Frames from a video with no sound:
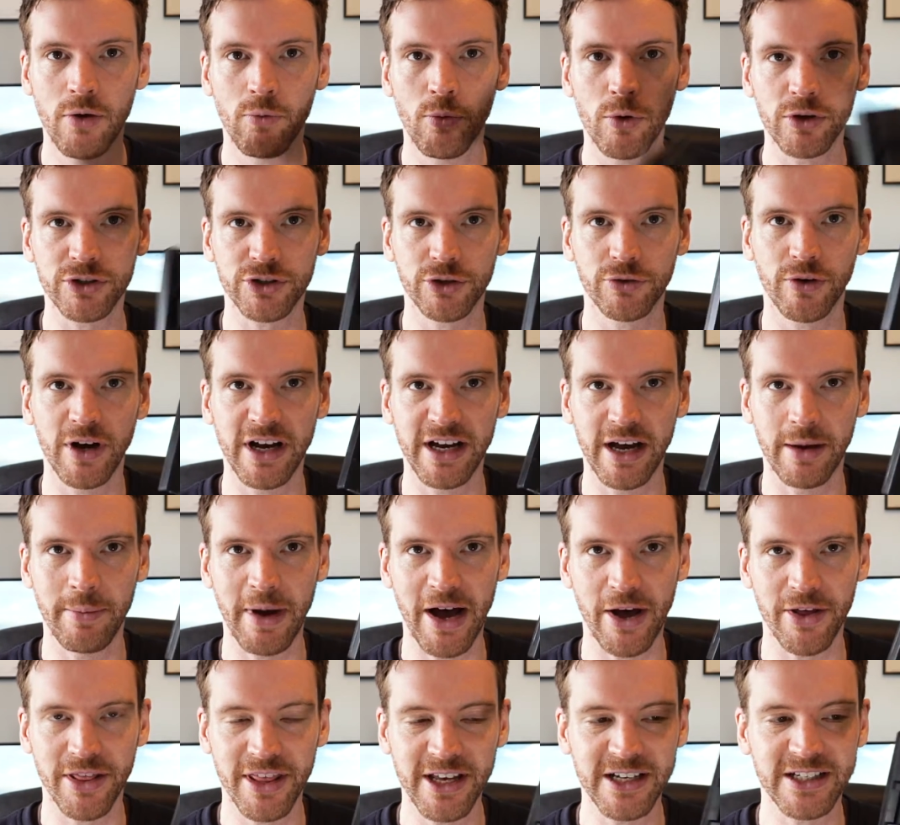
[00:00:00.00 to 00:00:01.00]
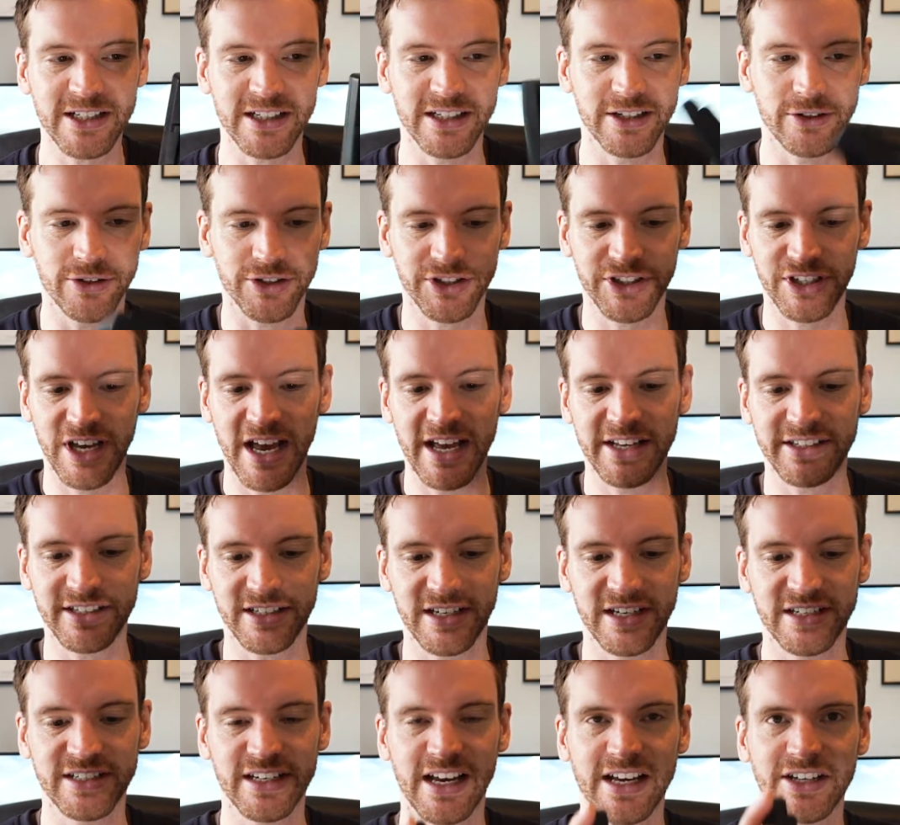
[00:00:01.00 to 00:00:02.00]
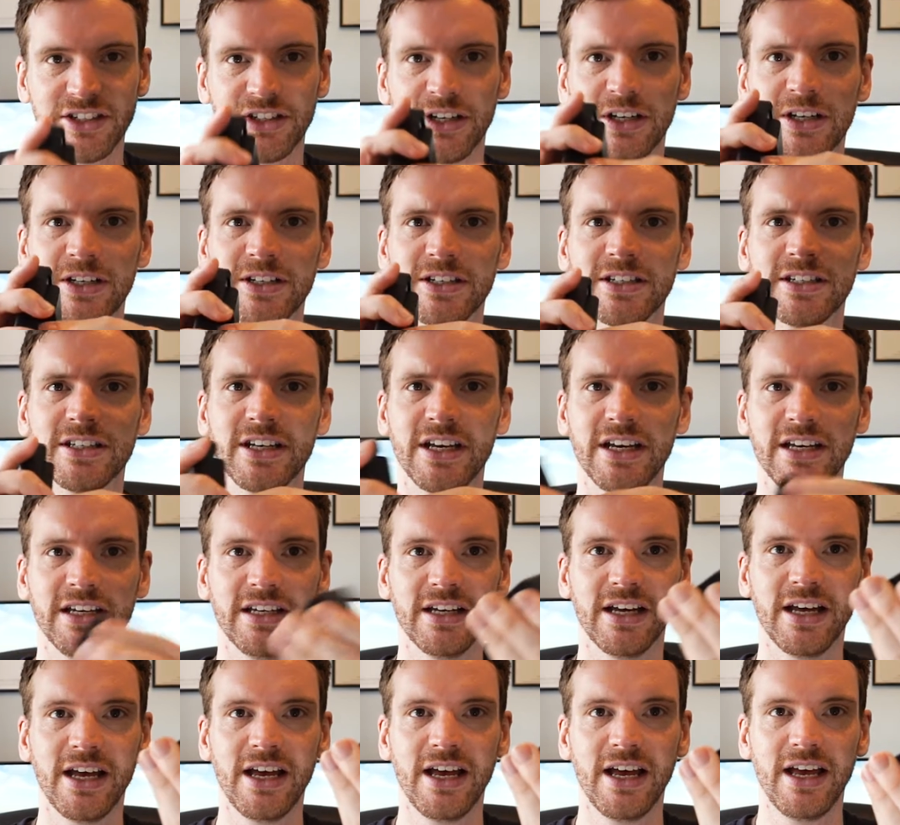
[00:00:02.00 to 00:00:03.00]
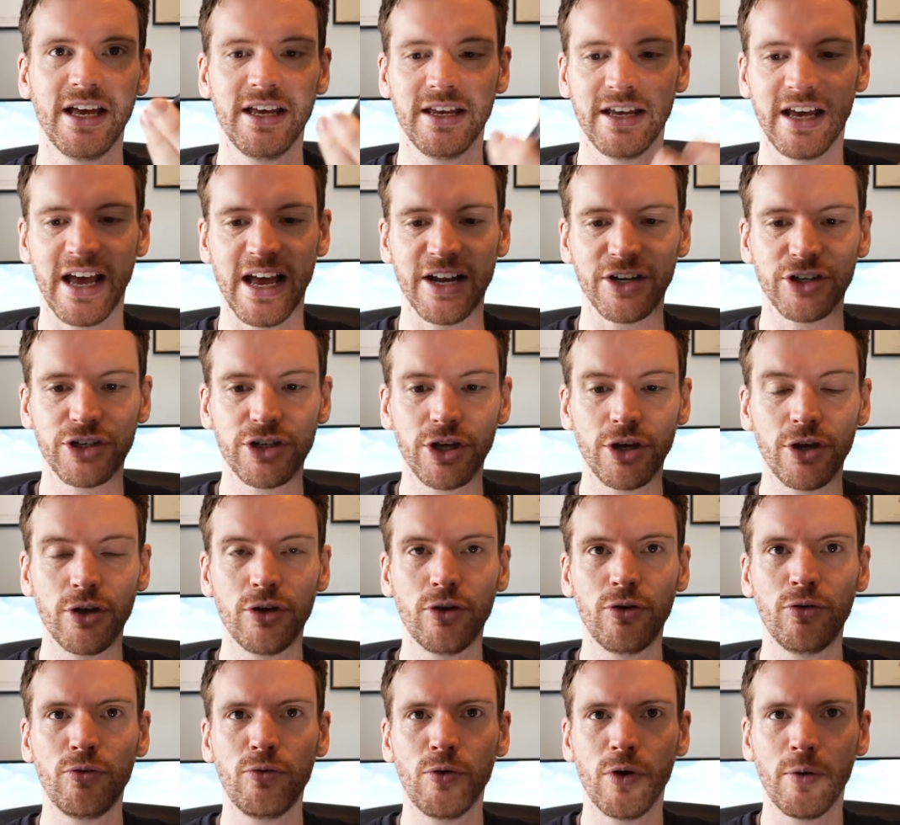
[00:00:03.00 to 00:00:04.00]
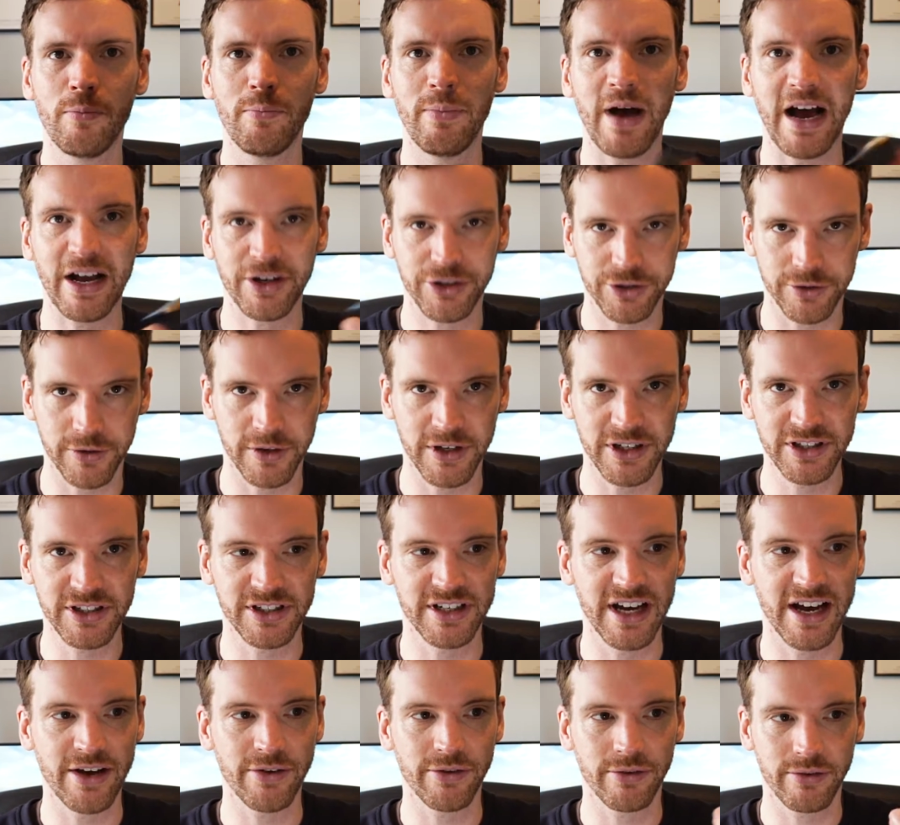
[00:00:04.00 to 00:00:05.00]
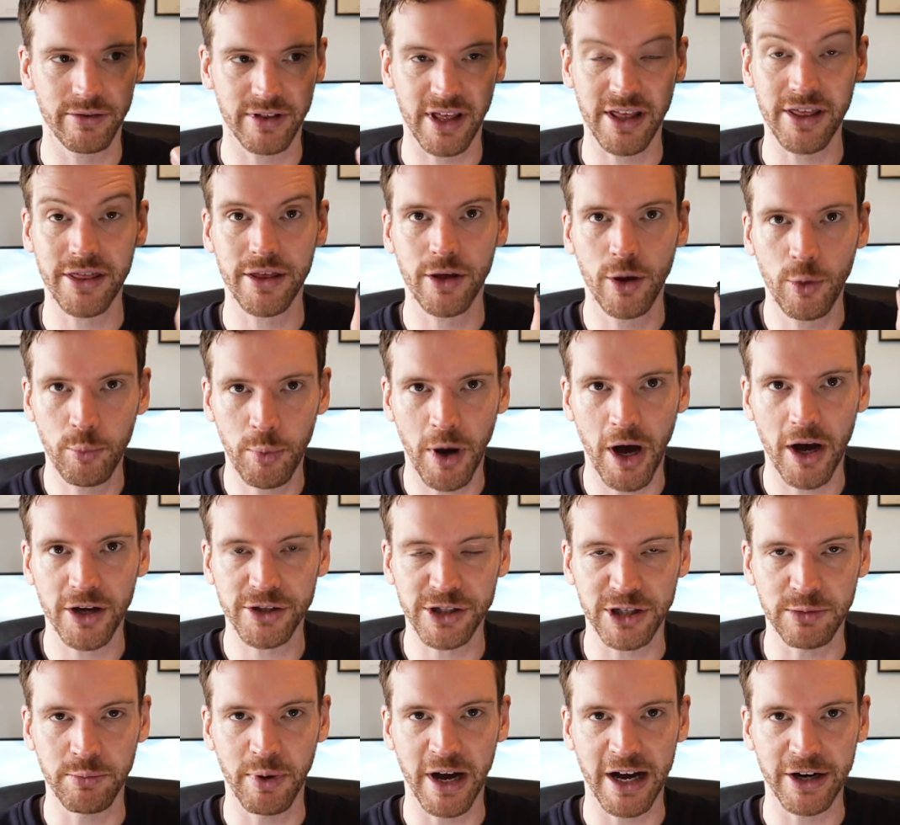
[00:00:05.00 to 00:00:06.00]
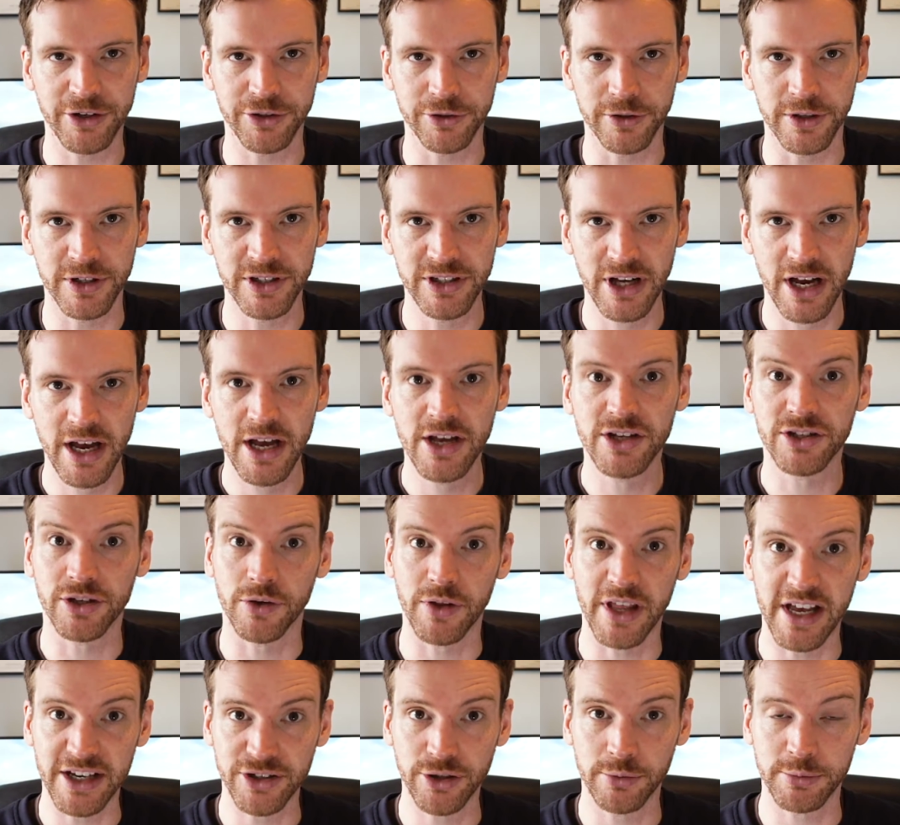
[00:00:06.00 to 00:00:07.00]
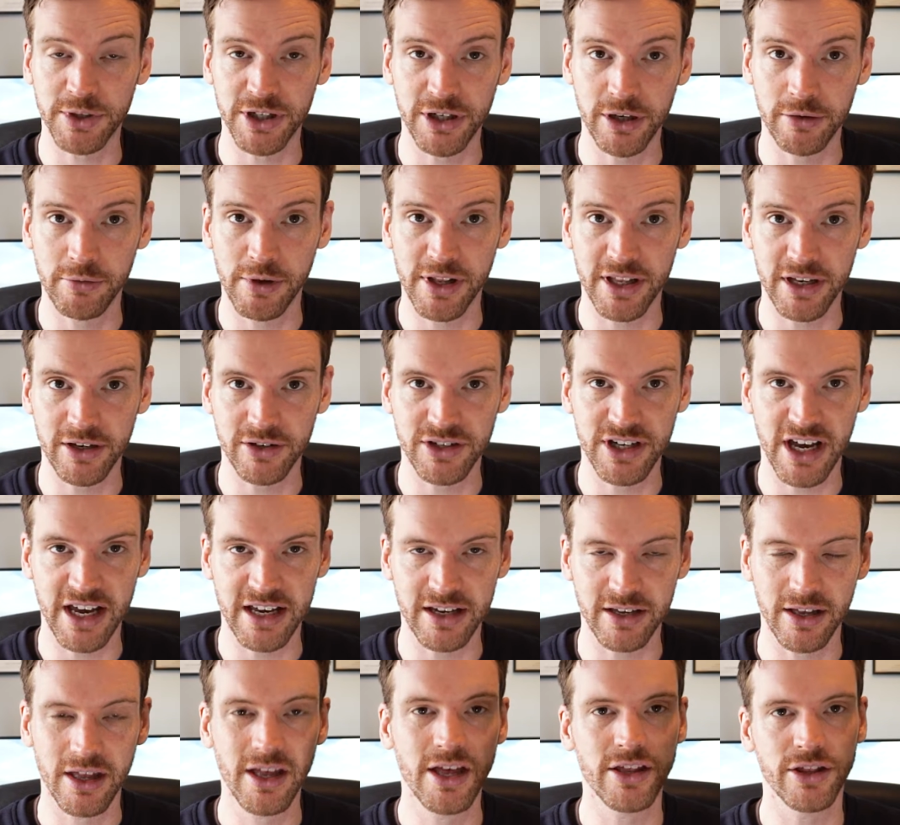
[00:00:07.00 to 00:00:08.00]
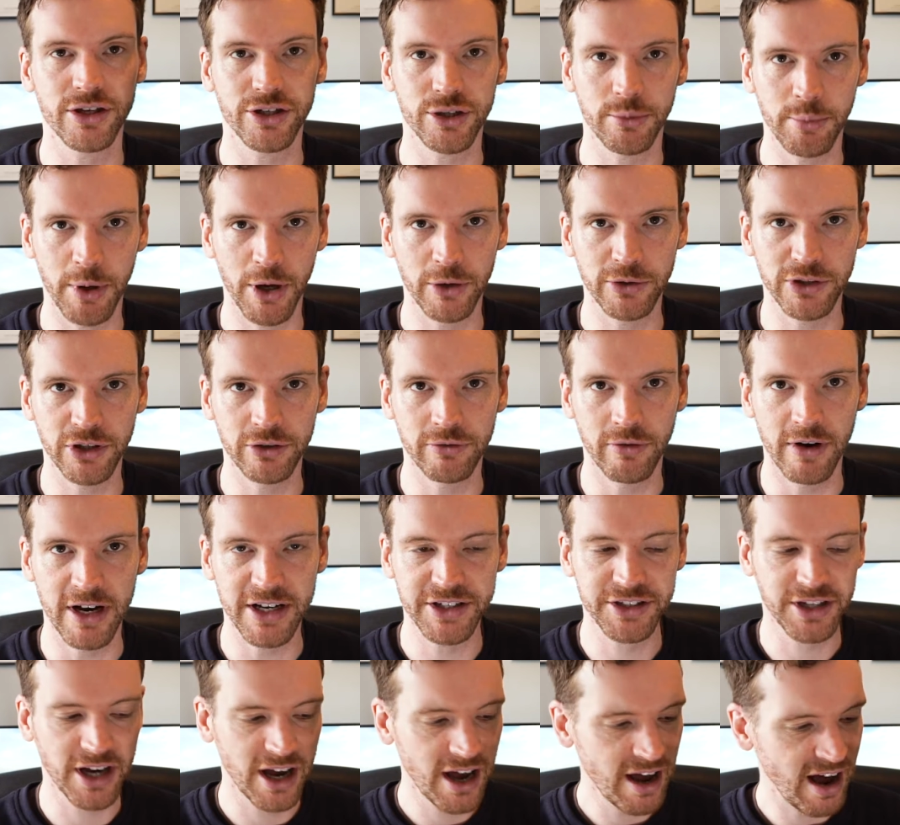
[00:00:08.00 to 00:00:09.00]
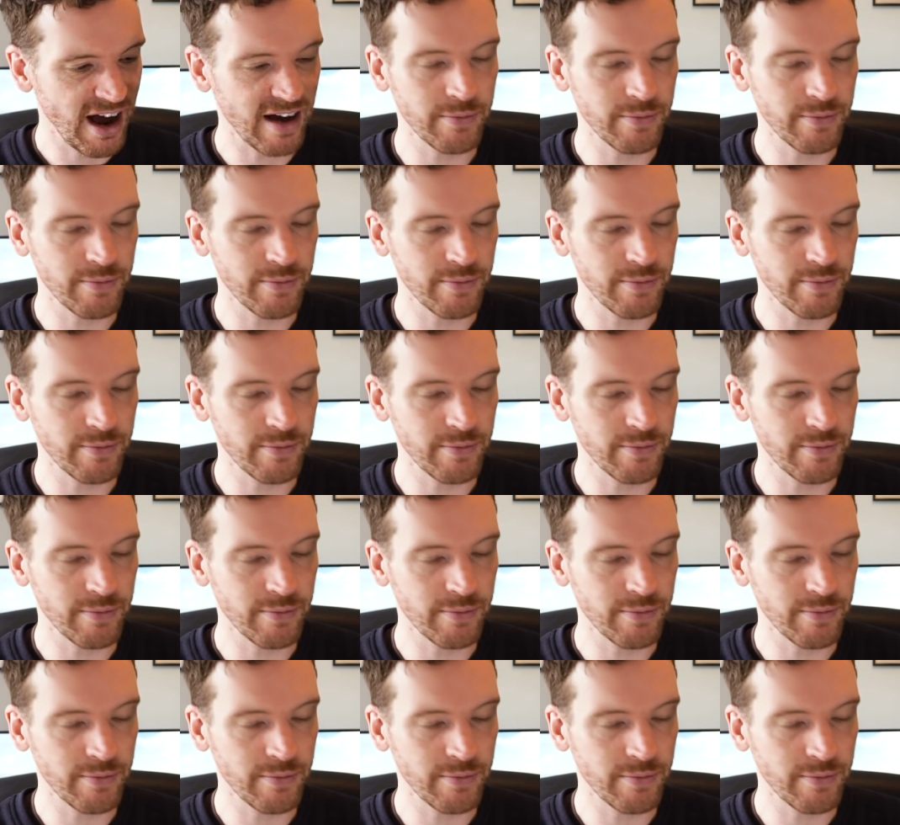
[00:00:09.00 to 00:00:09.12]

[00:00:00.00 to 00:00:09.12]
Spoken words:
What's great about this little set is, as you can see, you get 2 batteries. Now they're third-party batteries, so that's up to you whether you take the supposed risk.